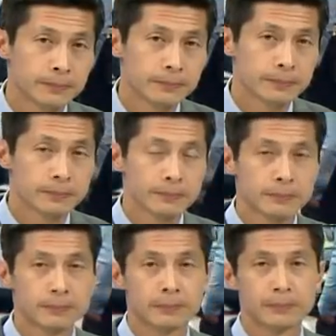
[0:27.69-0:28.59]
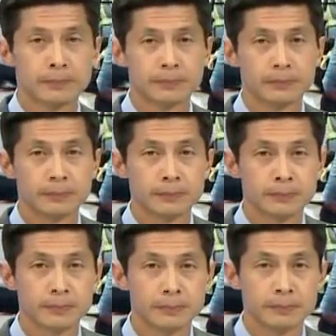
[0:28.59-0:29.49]

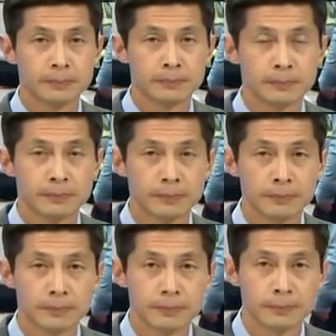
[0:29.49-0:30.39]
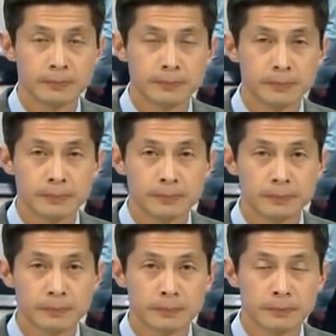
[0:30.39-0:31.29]

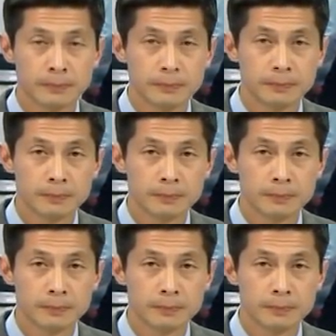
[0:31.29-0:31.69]
This person isn't speaking.